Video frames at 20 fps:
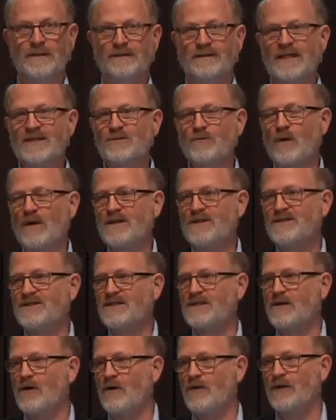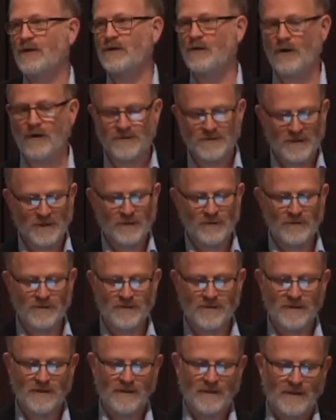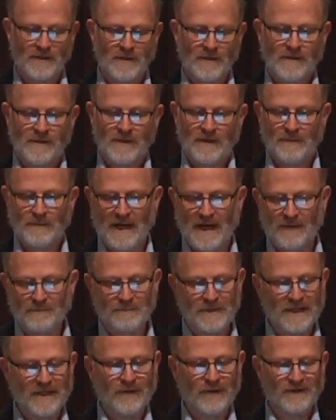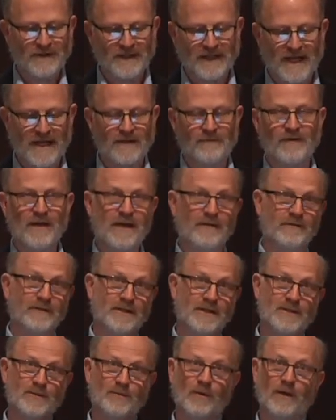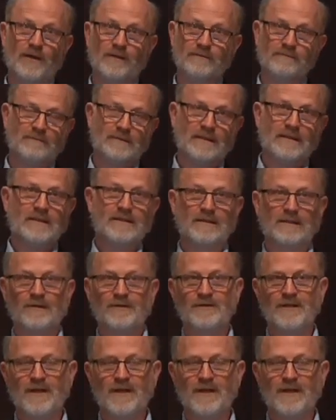That's why you see all the cartoons about Peter at the gate of heaven. This one, a little